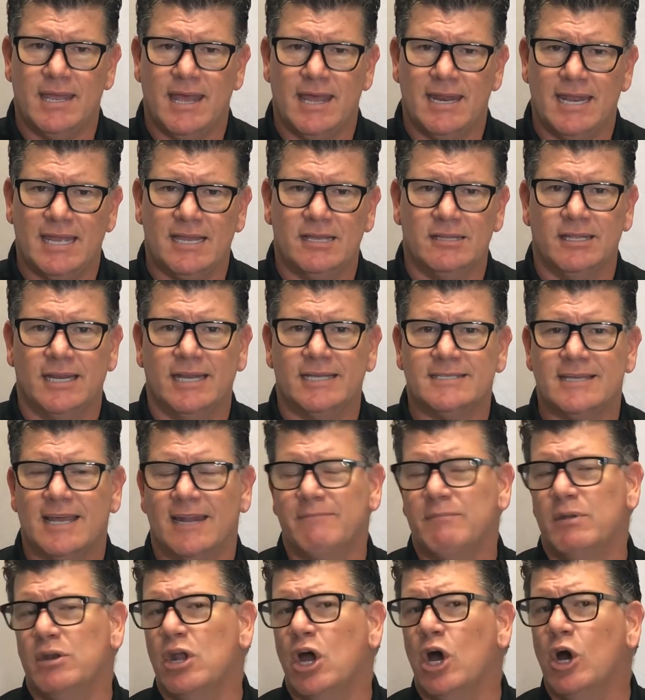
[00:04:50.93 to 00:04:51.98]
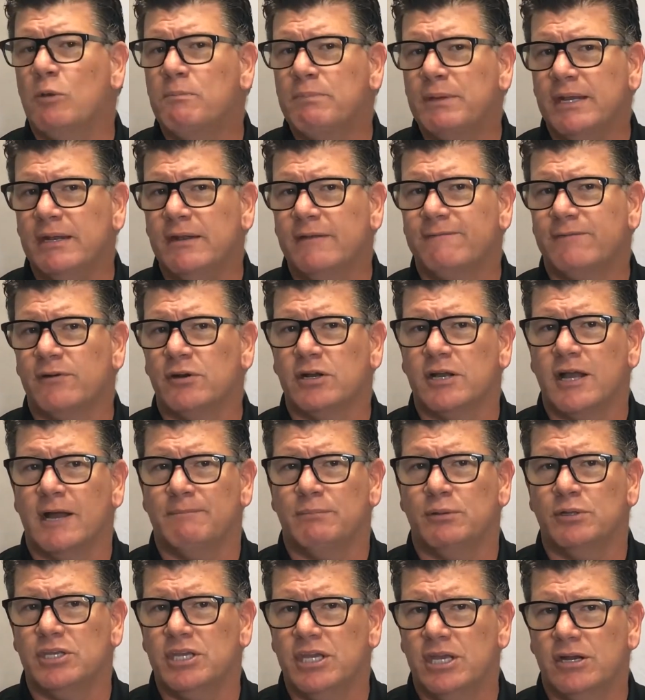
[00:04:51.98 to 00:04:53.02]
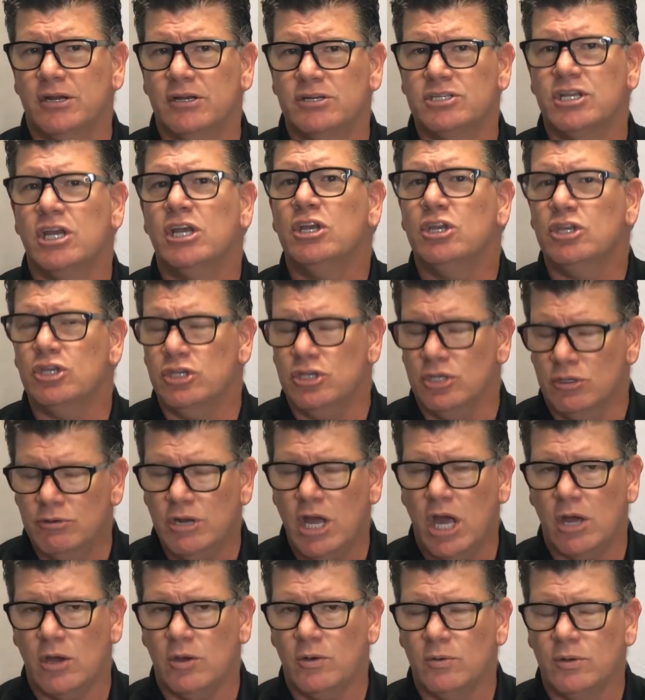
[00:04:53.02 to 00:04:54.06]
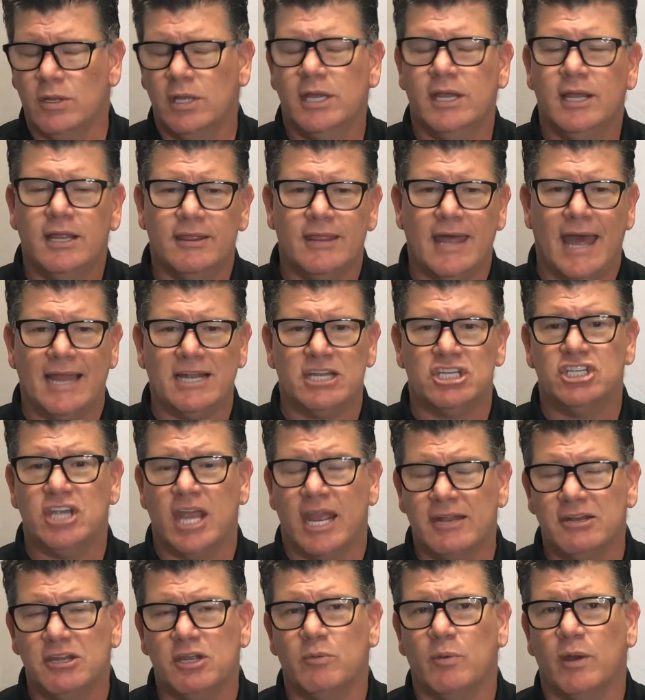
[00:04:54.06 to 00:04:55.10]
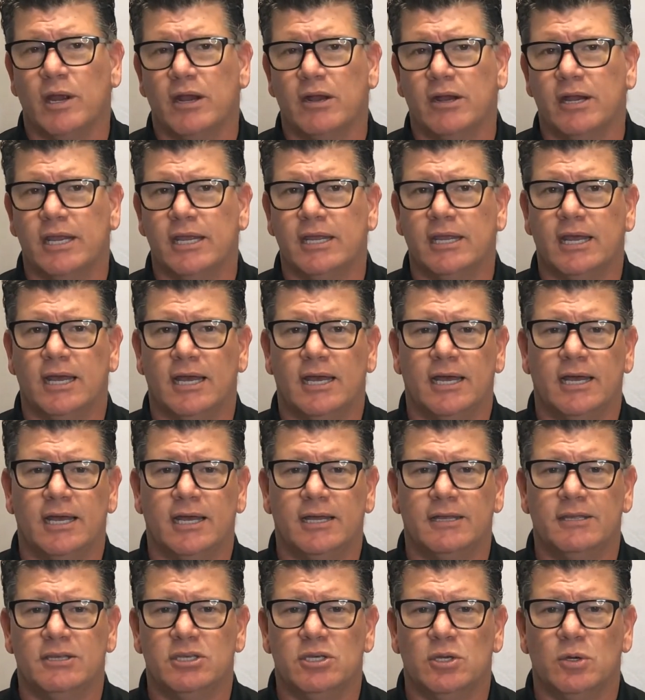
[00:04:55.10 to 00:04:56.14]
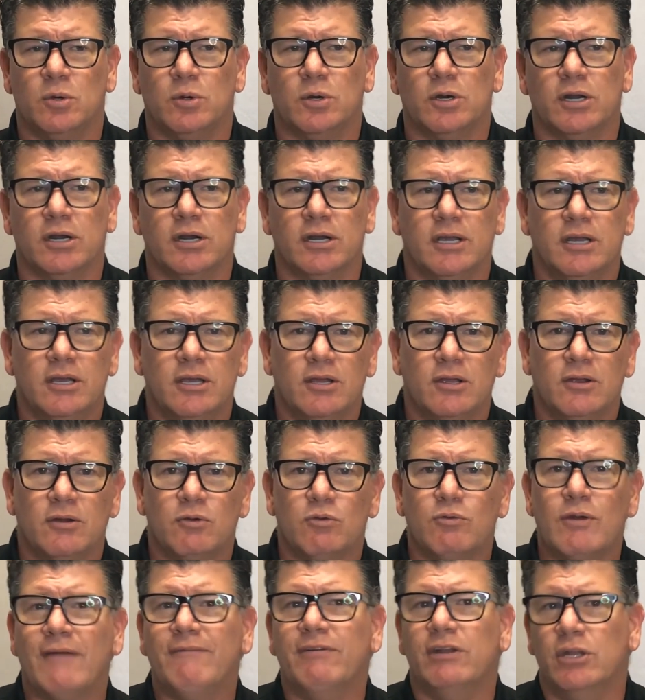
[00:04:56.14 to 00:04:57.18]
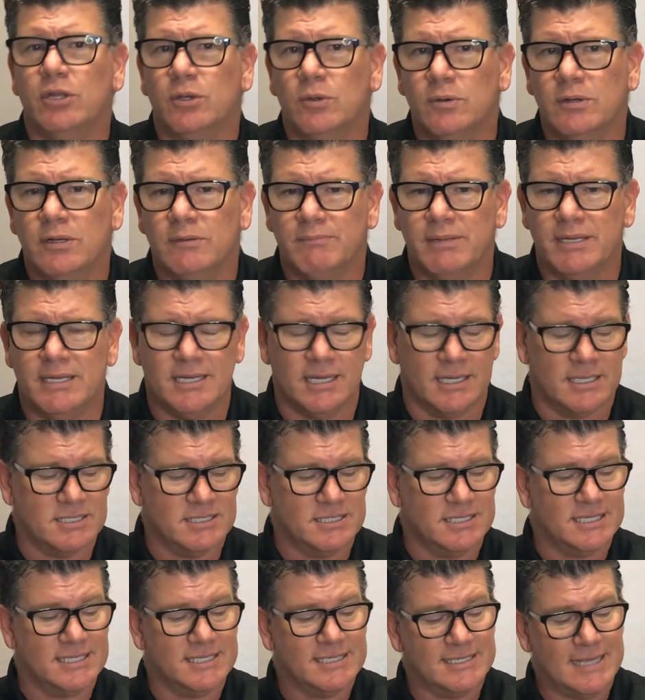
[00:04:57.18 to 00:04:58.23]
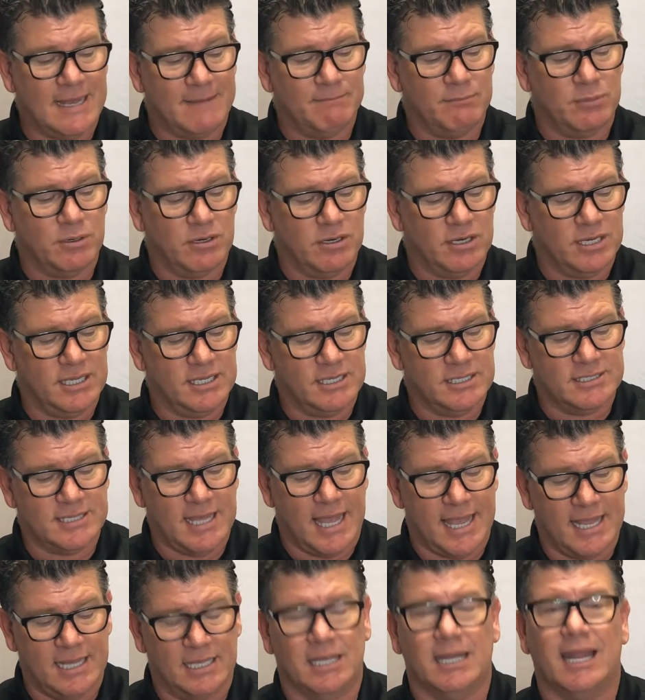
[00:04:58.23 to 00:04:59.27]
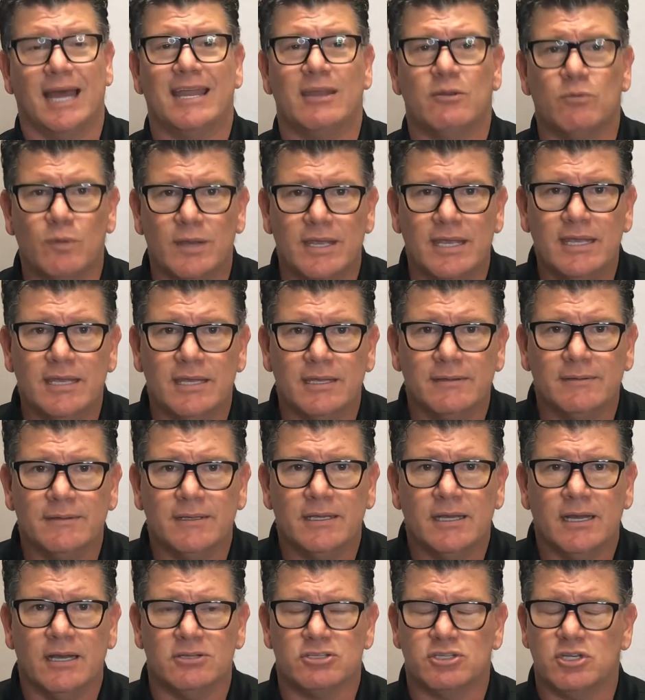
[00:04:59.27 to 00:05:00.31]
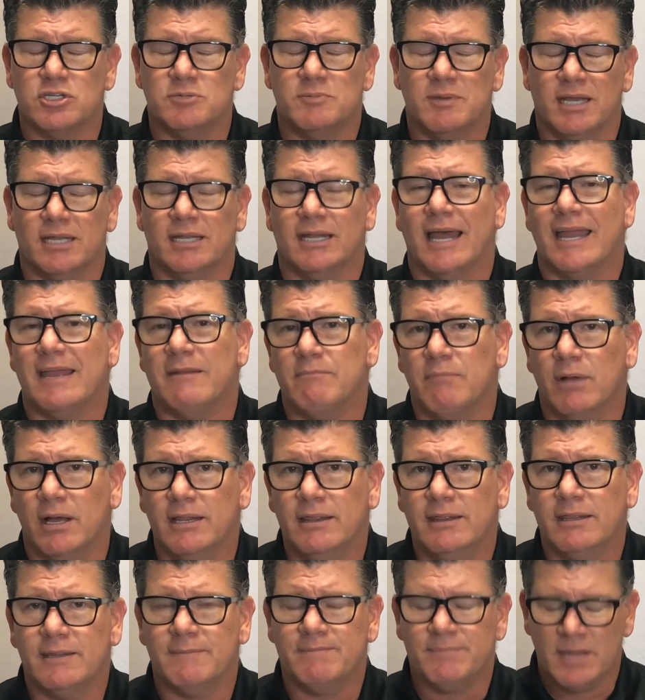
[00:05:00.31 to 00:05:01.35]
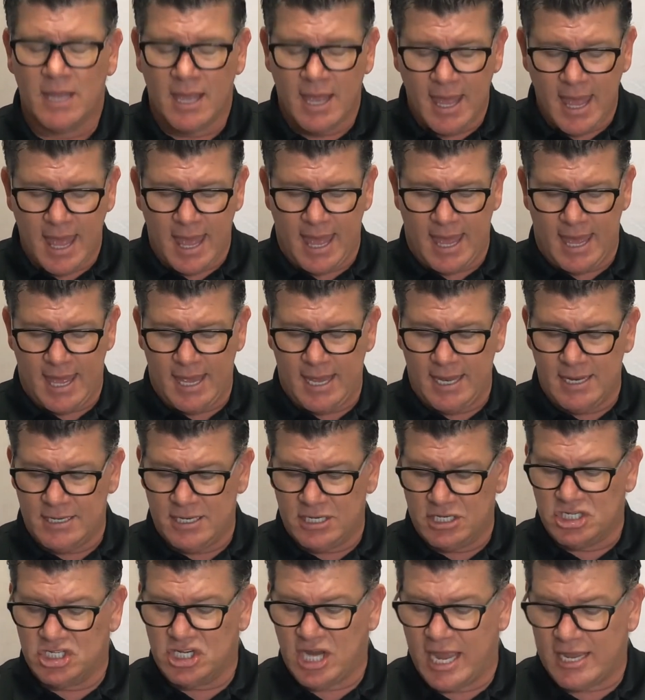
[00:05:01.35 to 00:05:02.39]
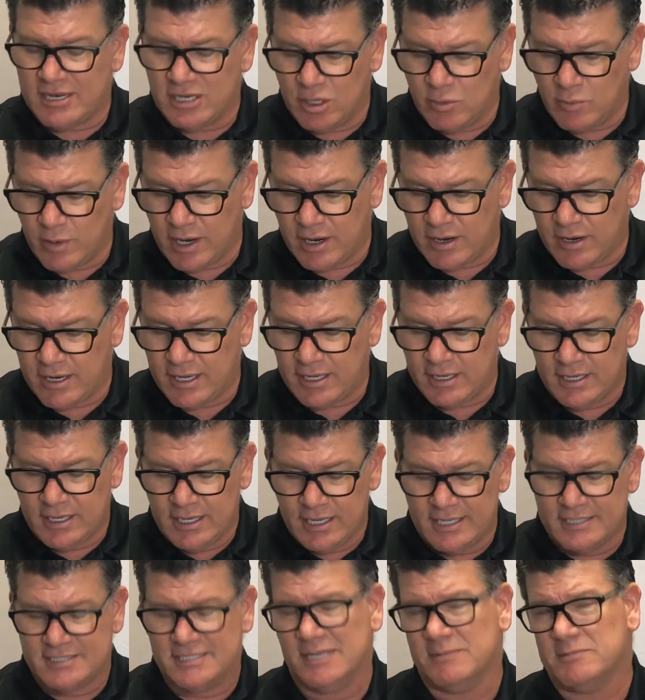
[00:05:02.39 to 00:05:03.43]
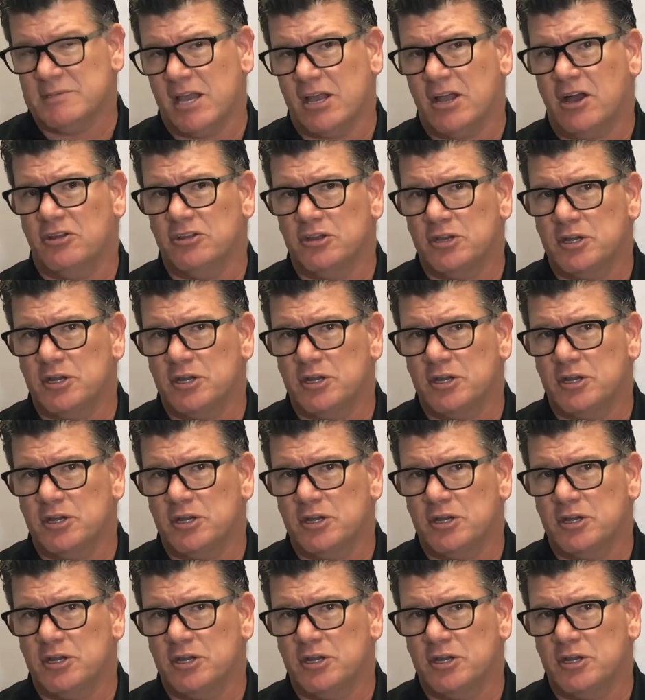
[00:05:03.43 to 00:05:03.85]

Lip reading: clinics that have been open for a couple years, you know that January, your revenue, because December is a light week, a light month. And January, it seems like all the